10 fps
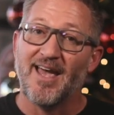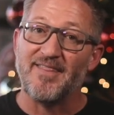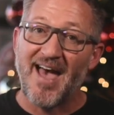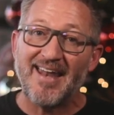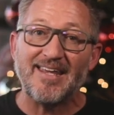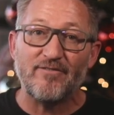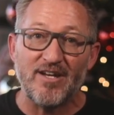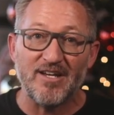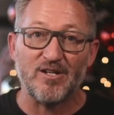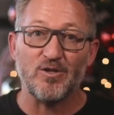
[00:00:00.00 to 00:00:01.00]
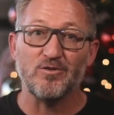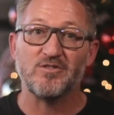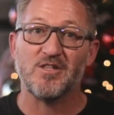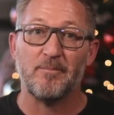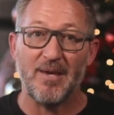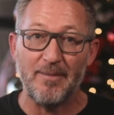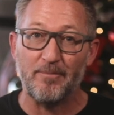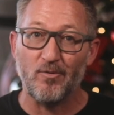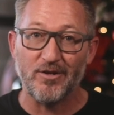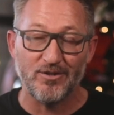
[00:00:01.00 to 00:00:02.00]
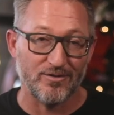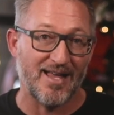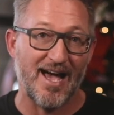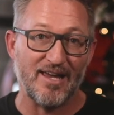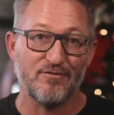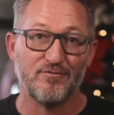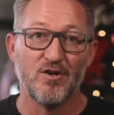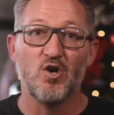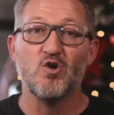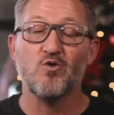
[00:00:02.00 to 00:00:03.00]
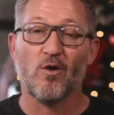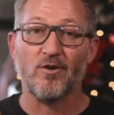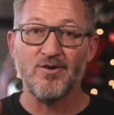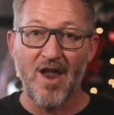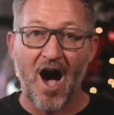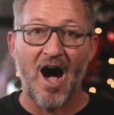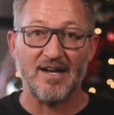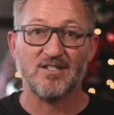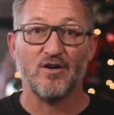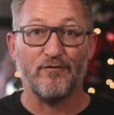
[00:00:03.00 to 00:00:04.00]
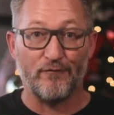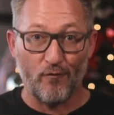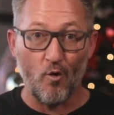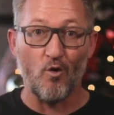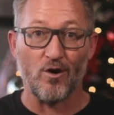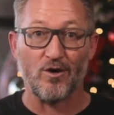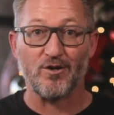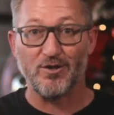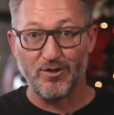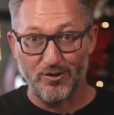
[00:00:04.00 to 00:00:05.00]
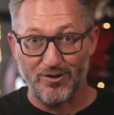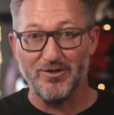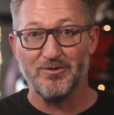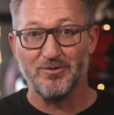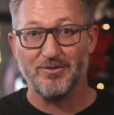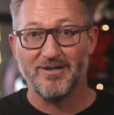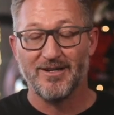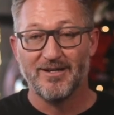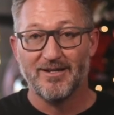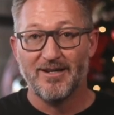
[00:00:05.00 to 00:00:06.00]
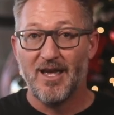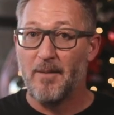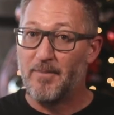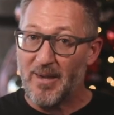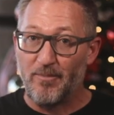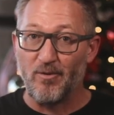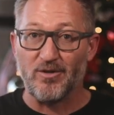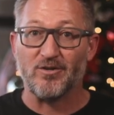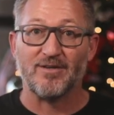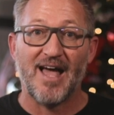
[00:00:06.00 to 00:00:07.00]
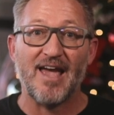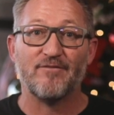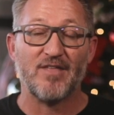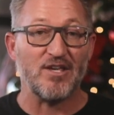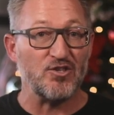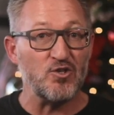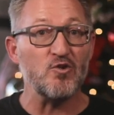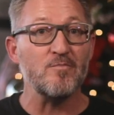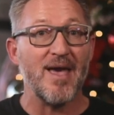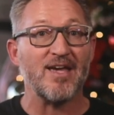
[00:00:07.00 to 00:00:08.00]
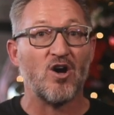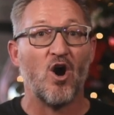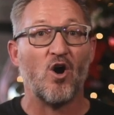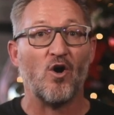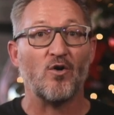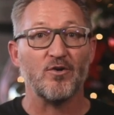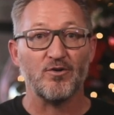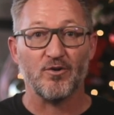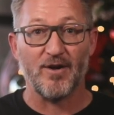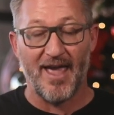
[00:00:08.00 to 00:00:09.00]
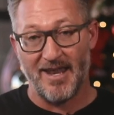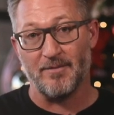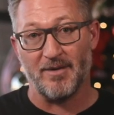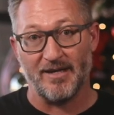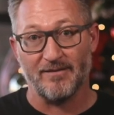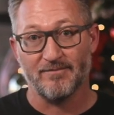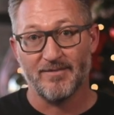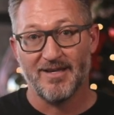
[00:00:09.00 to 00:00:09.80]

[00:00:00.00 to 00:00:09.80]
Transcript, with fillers: And that even includes the people in your life who are not for you people in your life that you may call your enemy.